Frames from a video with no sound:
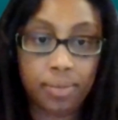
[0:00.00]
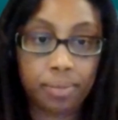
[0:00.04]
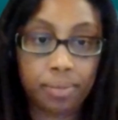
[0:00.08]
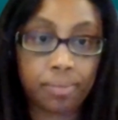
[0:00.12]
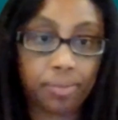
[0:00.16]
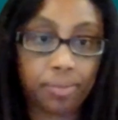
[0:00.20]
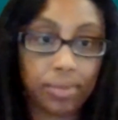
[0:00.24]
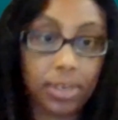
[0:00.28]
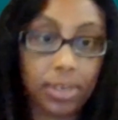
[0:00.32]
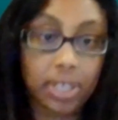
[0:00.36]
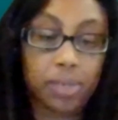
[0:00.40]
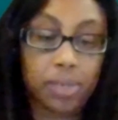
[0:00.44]

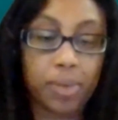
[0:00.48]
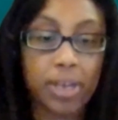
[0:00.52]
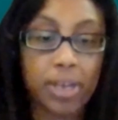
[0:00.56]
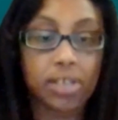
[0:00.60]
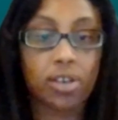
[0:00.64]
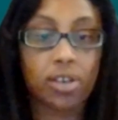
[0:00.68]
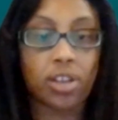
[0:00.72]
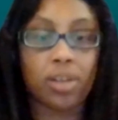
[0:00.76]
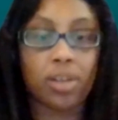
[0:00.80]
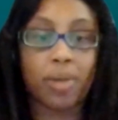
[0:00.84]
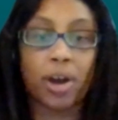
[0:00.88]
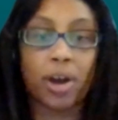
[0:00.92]
it's
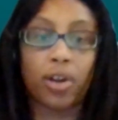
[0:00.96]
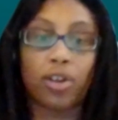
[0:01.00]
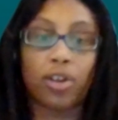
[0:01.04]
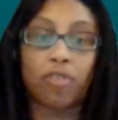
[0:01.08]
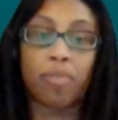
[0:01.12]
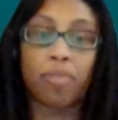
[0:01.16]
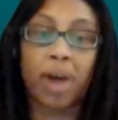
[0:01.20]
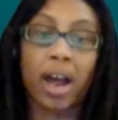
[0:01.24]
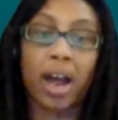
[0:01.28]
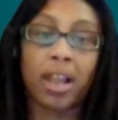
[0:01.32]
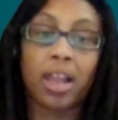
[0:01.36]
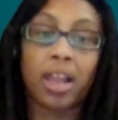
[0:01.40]
based on the model
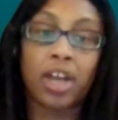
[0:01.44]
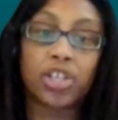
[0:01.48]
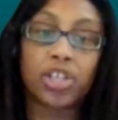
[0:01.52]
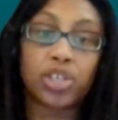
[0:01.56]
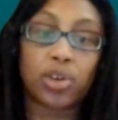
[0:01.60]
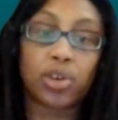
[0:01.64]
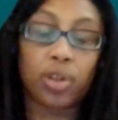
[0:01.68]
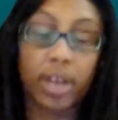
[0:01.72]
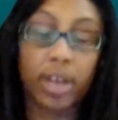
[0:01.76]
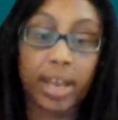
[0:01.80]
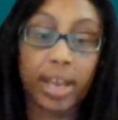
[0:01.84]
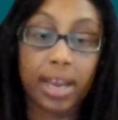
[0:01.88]
of
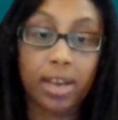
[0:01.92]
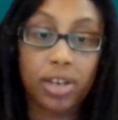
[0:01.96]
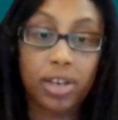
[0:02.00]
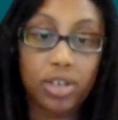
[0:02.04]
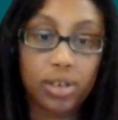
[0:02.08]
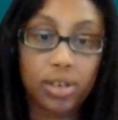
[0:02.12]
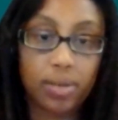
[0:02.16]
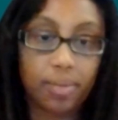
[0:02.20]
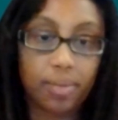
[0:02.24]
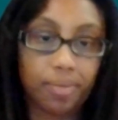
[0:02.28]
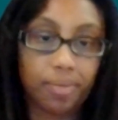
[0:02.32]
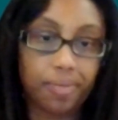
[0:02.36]
biological
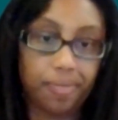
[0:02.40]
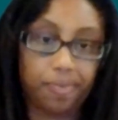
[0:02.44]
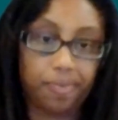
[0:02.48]
age.